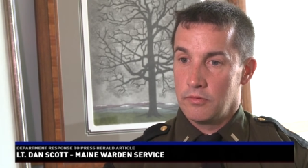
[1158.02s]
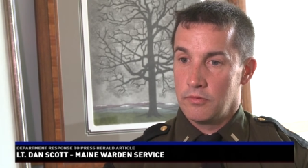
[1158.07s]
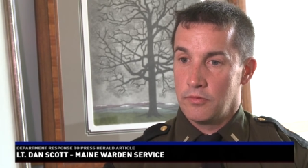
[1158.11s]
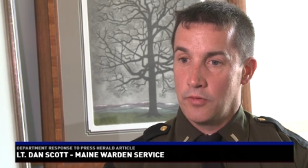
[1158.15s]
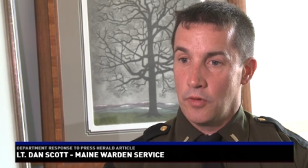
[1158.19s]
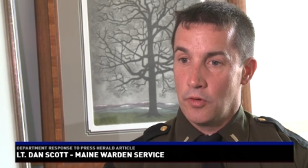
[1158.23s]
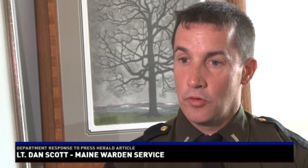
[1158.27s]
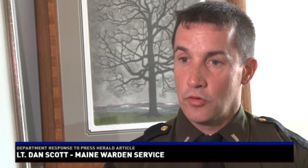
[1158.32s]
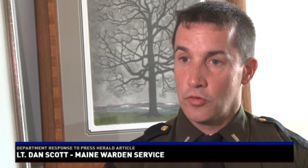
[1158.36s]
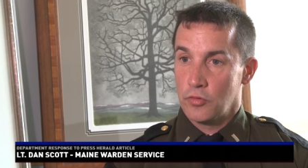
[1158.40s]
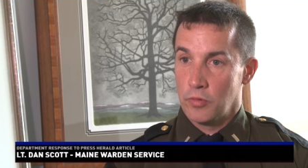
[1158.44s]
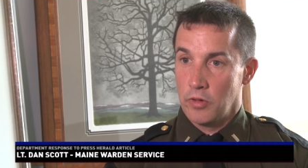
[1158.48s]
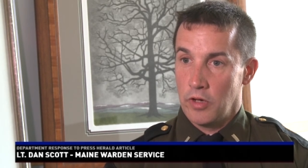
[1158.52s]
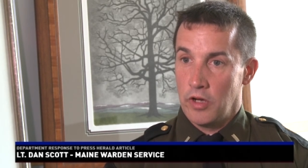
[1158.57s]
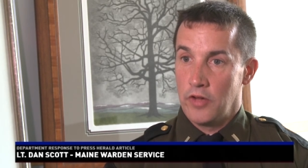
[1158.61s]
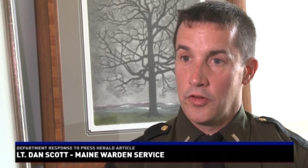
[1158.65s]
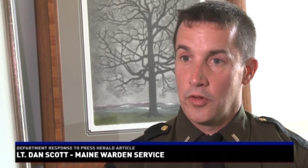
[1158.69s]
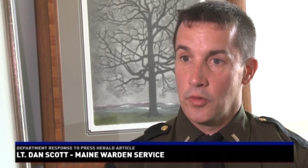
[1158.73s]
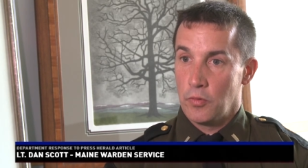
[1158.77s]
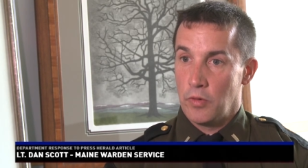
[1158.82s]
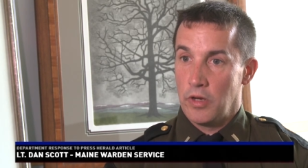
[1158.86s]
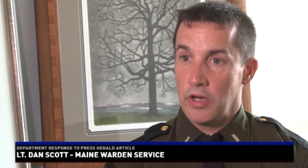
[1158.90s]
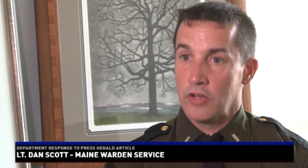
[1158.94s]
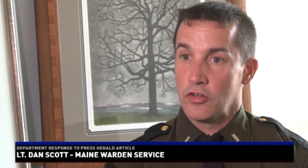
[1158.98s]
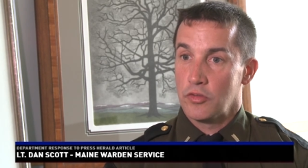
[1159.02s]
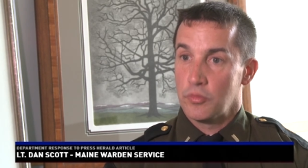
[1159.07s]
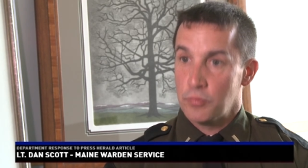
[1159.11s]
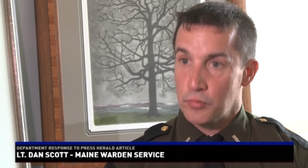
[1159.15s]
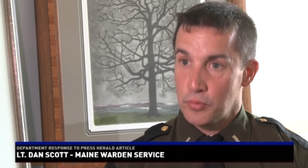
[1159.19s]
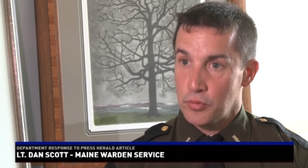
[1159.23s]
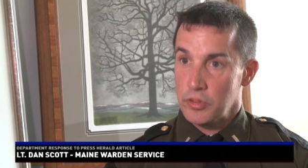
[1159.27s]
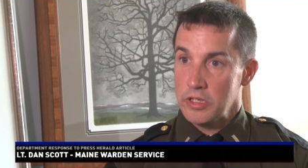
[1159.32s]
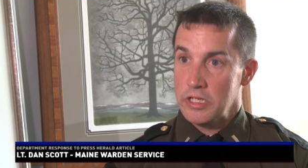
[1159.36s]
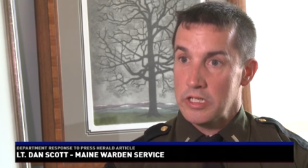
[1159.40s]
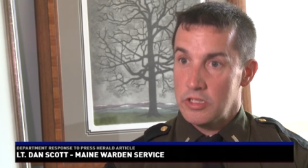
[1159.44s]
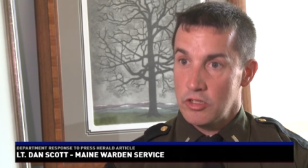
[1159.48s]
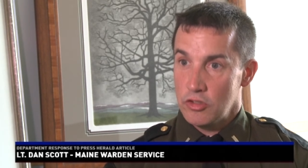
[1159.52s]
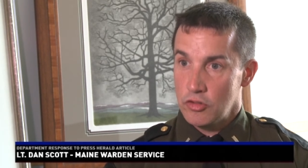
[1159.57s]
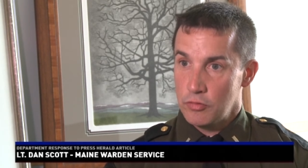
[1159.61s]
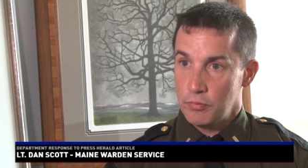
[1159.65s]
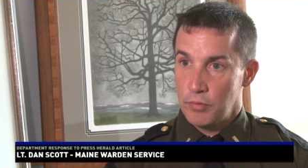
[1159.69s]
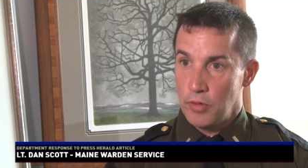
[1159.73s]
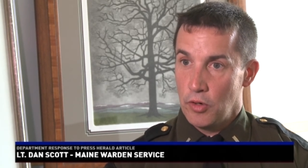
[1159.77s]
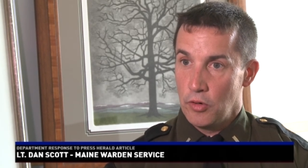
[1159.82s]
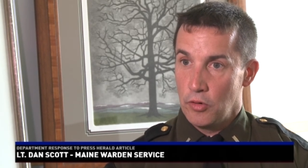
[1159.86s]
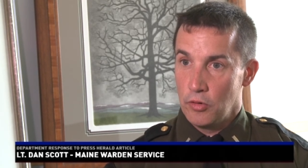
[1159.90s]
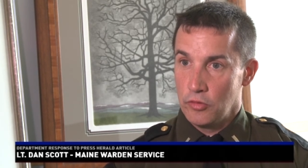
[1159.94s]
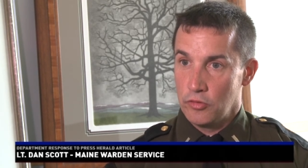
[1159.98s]
folks were otherwise
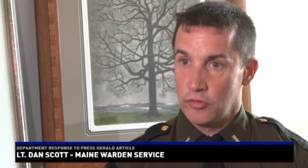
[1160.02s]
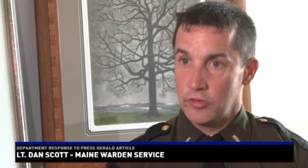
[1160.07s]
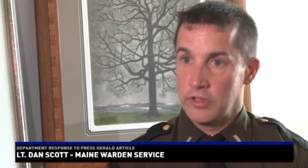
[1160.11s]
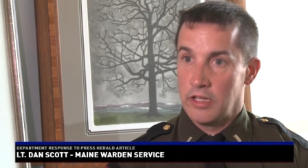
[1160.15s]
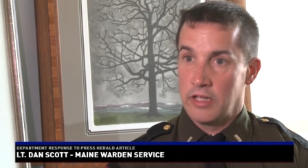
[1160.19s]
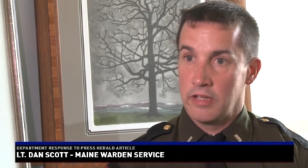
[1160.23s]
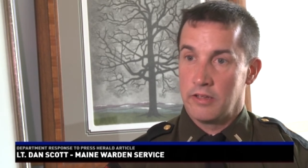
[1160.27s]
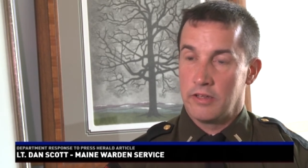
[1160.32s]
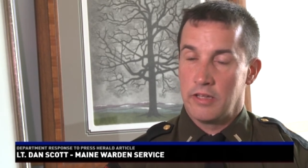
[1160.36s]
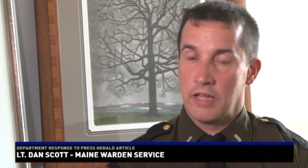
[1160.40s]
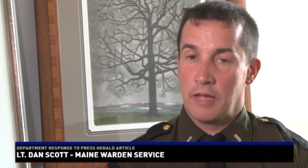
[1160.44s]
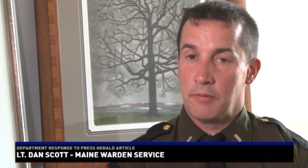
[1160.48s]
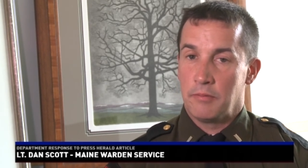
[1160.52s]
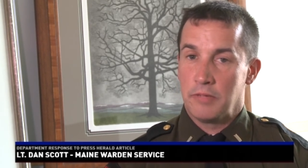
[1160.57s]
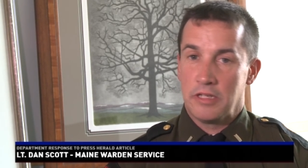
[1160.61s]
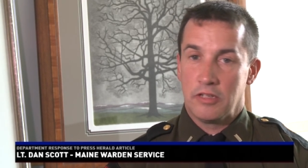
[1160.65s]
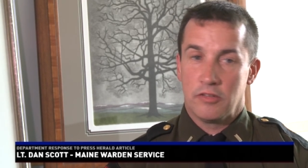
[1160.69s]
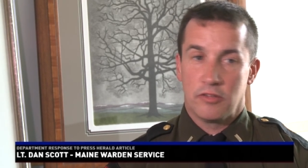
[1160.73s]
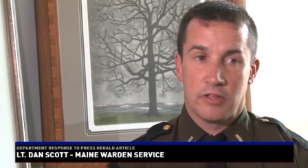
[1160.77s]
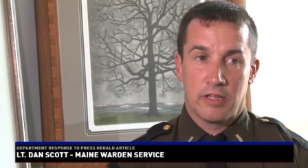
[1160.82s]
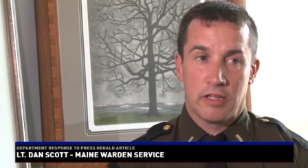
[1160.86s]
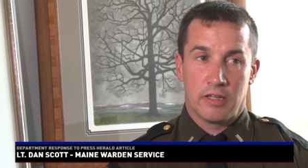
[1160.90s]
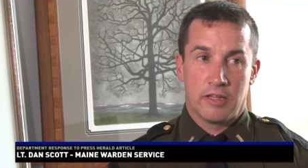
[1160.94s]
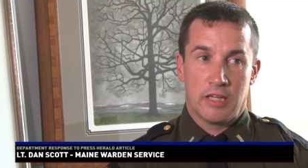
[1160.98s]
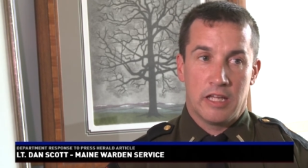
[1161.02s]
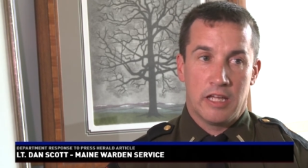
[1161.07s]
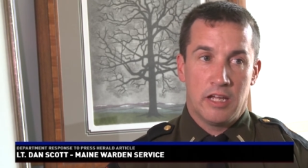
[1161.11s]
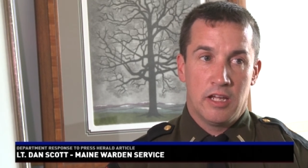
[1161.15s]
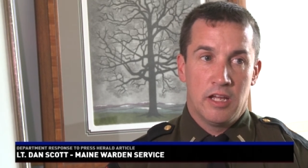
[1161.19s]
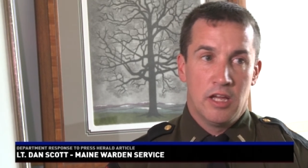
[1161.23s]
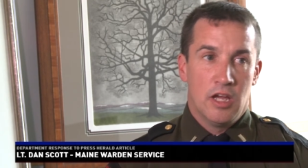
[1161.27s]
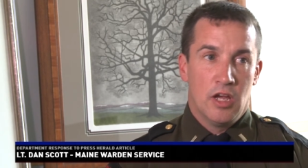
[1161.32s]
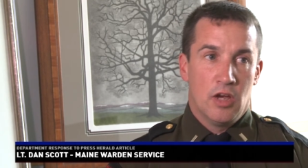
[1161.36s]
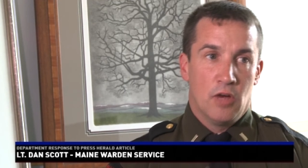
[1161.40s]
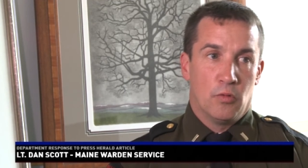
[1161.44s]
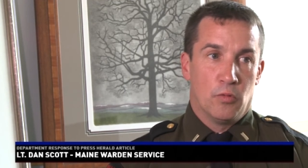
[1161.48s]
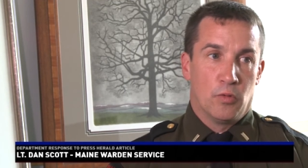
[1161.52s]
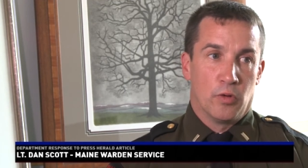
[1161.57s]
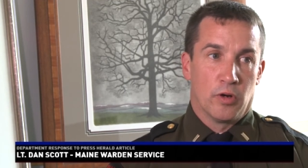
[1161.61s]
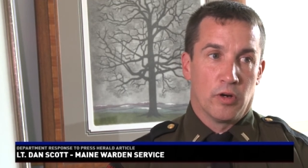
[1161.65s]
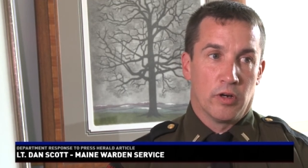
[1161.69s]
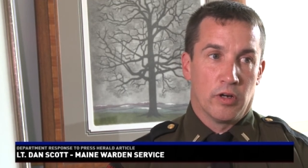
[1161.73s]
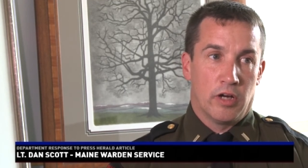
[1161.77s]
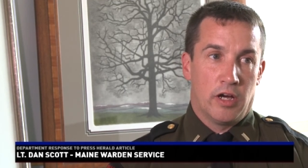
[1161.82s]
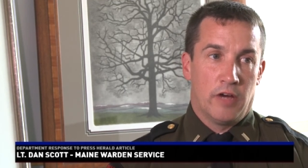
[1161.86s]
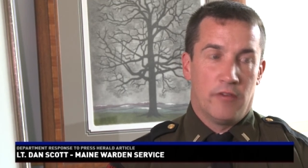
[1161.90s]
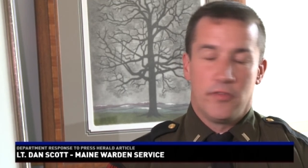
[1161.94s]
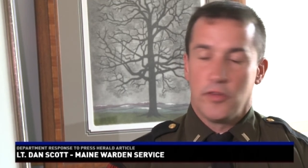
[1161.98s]
predisposed. That, that means that they
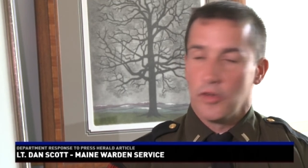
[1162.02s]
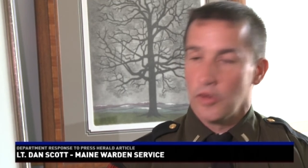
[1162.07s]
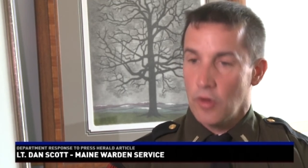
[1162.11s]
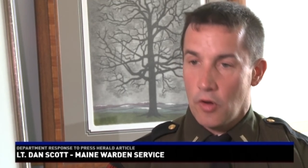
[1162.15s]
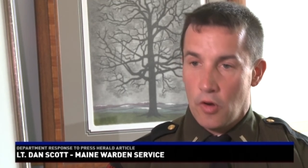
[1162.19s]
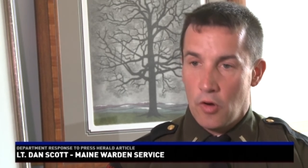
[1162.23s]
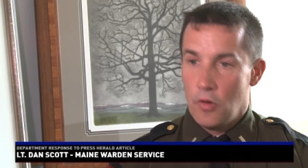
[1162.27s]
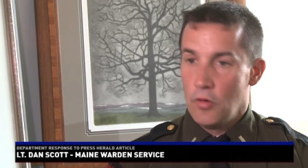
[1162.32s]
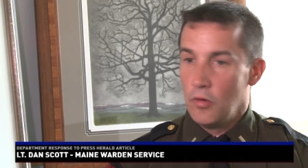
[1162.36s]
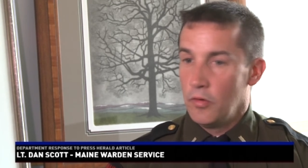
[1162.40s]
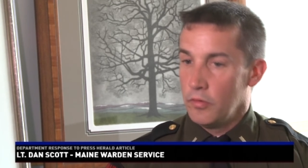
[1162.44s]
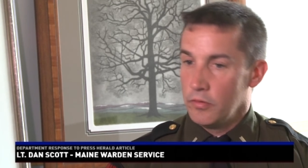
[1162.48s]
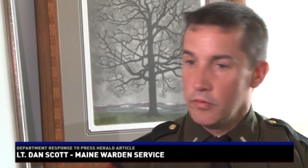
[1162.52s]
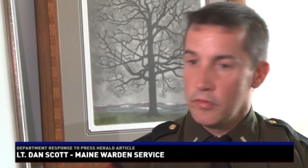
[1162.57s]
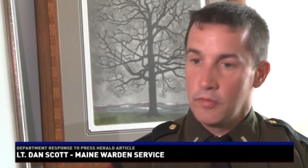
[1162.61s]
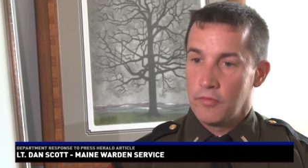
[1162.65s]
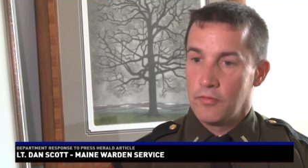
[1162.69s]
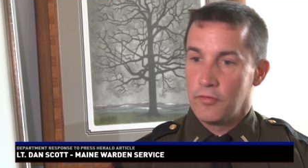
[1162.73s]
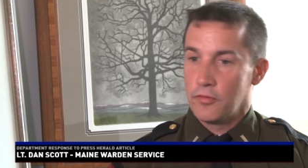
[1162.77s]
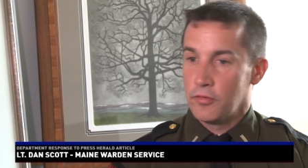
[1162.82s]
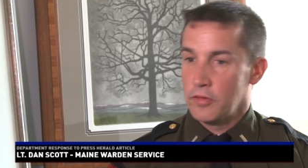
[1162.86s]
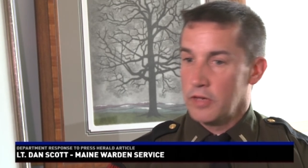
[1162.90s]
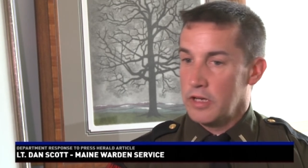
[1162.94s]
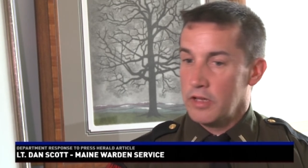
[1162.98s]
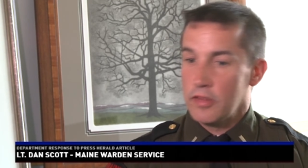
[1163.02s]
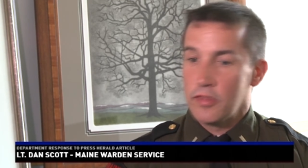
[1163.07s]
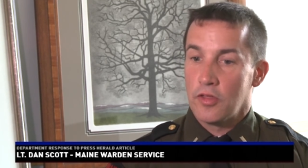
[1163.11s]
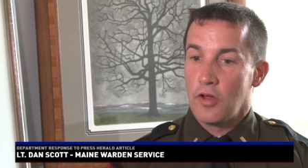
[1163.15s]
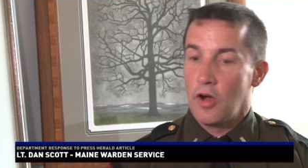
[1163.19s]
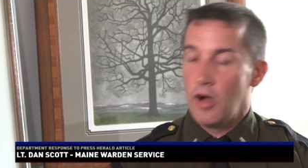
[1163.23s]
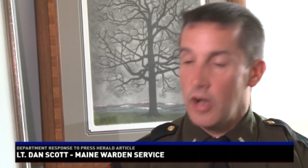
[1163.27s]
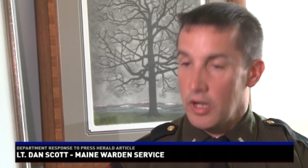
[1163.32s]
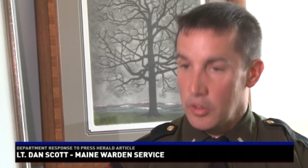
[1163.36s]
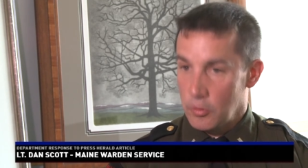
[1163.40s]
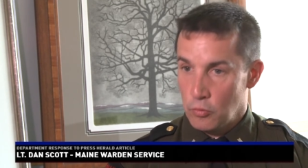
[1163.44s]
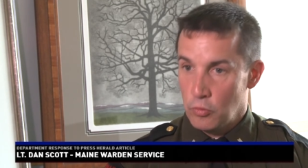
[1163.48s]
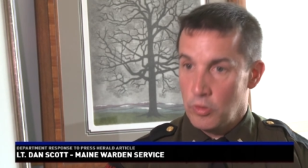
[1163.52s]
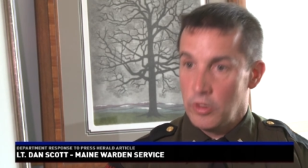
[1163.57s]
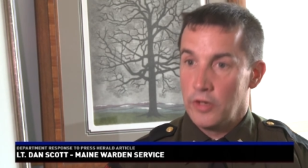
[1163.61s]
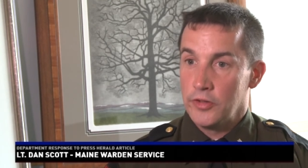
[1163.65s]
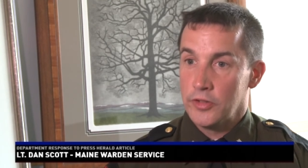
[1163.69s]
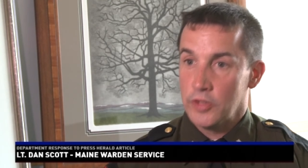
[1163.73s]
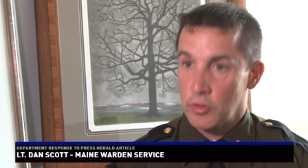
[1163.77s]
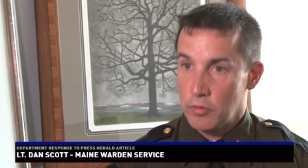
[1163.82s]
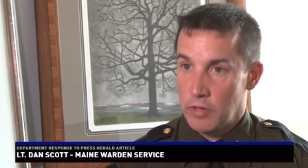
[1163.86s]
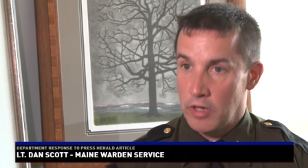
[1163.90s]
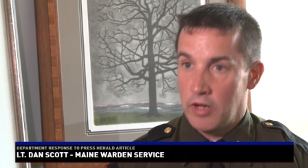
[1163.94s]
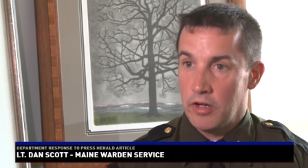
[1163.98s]
were of their own free thought and will
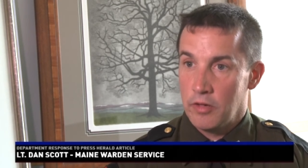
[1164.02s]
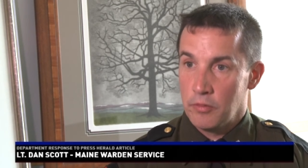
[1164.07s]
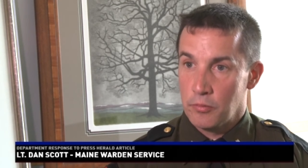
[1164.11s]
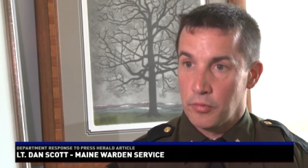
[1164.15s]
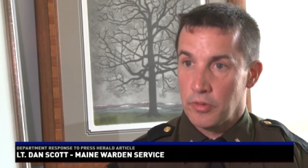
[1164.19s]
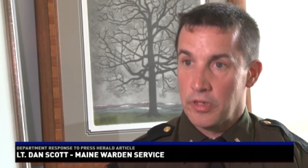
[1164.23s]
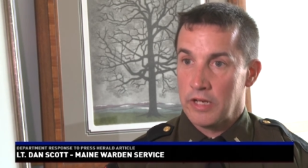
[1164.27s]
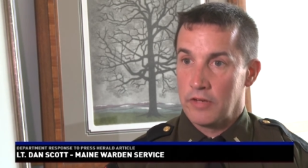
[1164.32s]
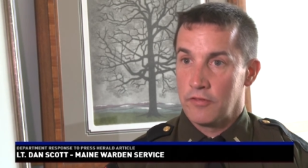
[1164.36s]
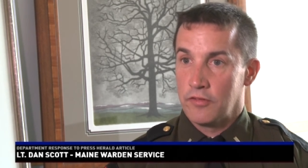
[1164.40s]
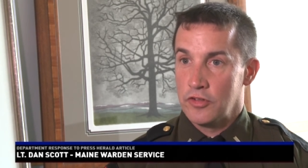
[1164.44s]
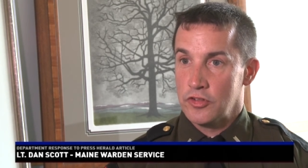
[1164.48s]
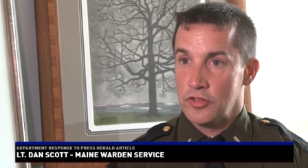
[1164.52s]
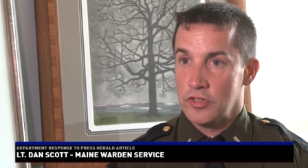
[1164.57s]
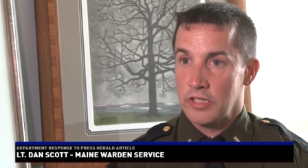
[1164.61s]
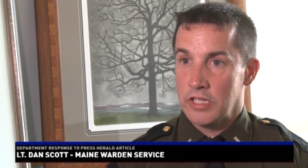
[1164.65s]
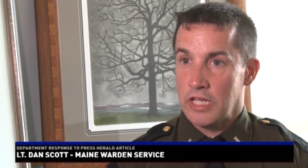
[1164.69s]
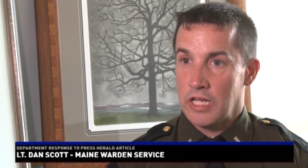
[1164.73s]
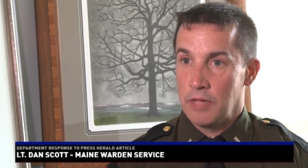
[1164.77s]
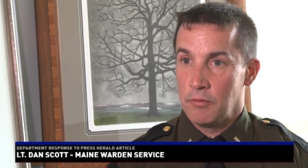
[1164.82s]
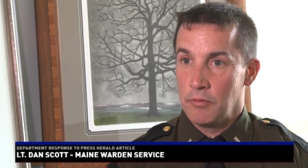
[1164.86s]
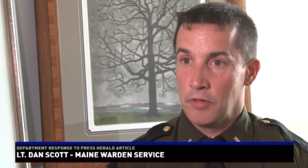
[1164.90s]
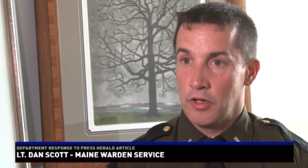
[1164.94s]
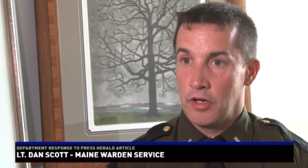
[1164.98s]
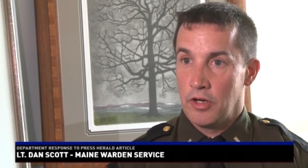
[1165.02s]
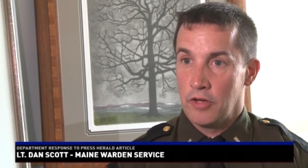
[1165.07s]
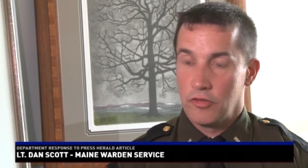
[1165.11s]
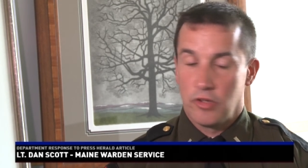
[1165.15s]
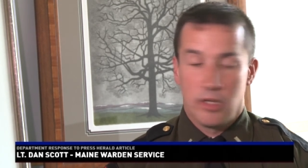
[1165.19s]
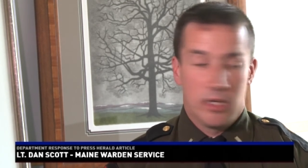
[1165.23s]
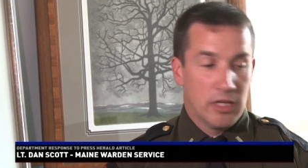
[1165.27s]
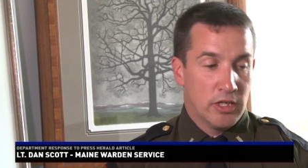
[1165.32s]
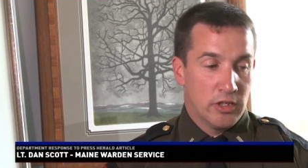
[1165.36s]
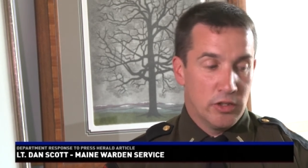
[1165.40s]
to go out and break fishing game laws.